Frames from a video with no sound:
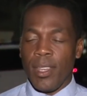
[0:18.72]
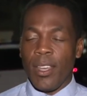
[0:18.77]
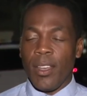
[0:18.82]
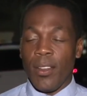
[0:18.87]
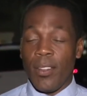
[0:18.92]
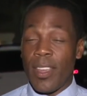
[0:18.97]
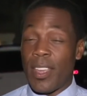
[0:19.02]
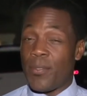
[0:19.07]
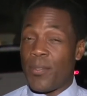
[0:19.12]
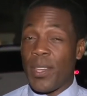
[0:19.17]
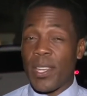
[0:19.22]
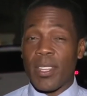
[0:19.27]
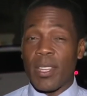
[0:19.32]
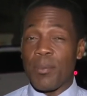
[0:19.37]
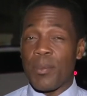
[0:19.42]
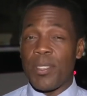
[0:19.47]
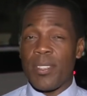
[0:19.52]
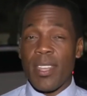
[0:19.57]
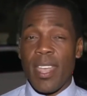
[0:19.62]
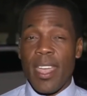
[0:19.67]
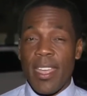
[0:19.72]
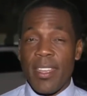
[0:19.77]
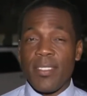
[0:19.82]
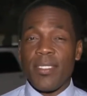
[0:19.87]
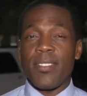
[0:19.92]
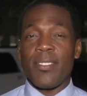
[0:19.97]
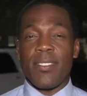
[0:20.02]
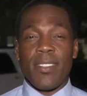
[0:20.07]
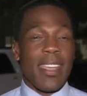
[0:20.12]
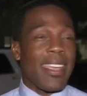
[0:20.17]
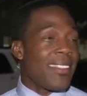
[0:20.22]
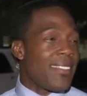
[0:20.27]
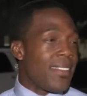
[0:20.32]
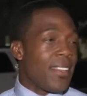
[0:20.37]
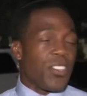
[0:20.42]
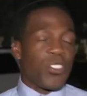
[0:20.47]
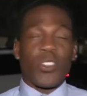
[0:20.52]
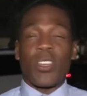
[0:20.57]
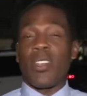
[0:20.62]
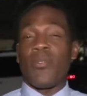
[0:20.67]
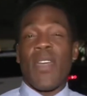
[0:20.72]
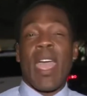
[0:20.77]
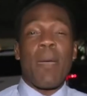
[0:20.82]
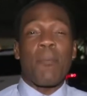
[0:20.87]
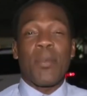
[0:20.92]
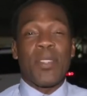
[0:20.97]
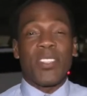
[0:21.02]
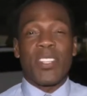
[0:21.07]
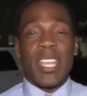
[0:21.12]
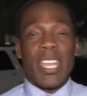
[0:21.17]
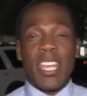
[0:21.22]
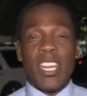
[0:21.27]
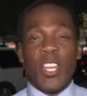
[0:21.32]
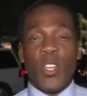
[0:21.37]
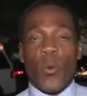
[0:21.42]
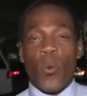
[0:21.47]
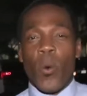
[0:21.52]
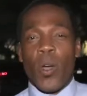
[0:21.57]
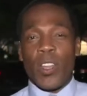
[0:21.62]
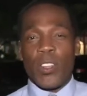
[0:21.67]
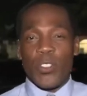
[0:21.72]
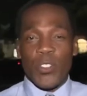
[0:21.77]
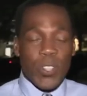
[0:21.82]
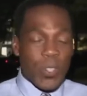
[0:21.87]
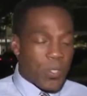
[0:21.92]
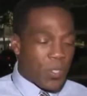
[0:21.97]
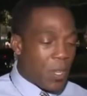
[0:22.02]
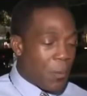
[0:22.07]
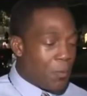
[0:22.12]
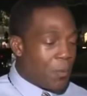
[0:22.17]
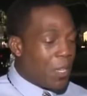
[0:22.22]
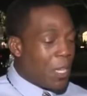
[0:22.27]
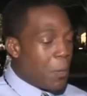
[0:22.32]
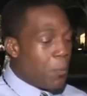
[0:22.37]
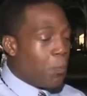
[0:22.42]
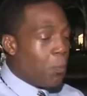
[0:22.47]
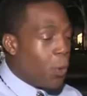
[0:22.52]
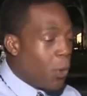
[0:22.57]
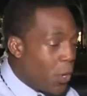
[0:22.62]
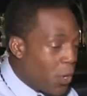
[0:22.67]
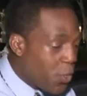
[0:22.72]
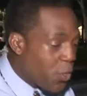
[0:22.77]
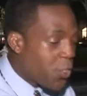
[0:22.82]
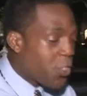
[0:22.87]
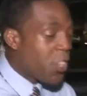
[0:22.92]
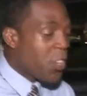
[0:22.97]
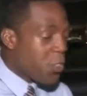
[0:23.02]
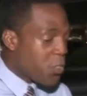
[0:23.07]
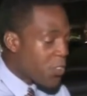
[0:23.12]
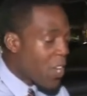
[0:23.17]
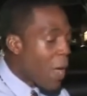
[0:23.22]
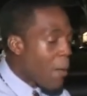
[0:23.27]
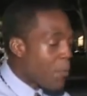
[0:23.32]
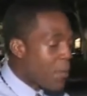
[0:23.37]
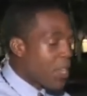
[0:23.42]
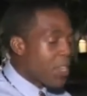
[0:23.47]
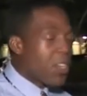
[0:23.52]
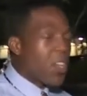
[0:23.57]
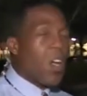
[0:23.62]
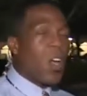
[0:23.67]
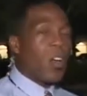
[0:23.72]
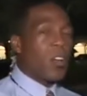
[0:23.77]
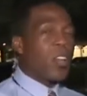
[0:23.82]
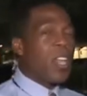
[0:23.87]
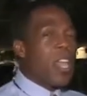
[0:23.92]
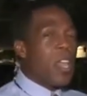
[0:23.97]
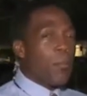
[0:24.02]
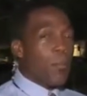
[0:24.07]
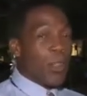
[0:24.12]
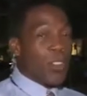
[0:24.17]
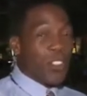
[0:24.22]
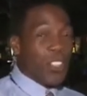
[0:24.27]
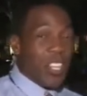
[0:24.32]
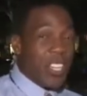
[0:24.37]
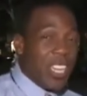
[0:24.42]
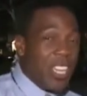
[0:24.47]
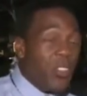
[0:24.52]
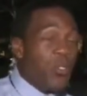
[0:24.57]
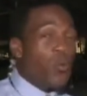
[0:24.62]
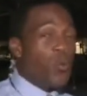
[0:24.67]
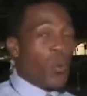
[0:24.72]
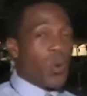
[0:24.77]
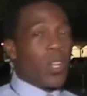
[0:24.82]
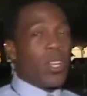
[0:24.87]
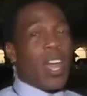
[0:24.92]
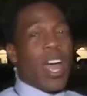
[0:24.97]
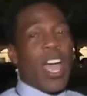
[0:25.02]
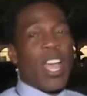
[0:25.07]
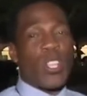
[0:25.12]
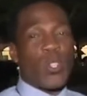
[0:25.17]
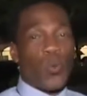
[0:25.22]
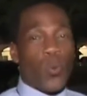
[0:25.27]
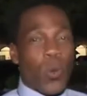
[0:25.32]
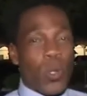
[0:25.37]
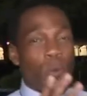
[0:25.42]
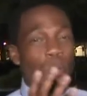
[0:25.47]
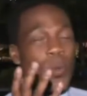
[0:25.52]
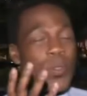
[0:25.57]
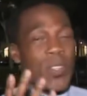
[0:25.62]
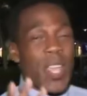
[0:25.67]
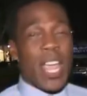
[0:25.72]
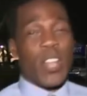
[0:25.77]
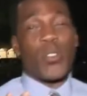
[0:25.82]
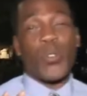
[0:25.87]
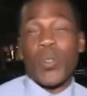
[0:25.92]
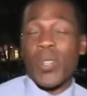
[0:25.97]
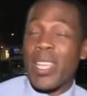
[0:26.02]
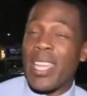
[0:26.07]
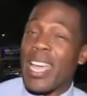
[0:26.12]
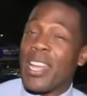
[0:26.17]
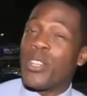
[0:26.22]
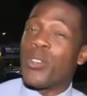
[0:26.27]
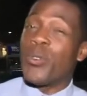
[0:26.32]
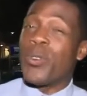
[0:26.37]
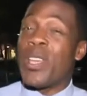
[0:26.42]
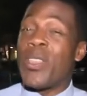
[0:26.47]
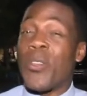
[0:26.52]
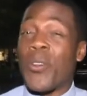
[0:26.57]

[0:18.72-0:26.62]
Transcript: Well, that victim says that this could have happened to anyone. She simply pushed a shopping cart, but she didn't realize what was actually underneath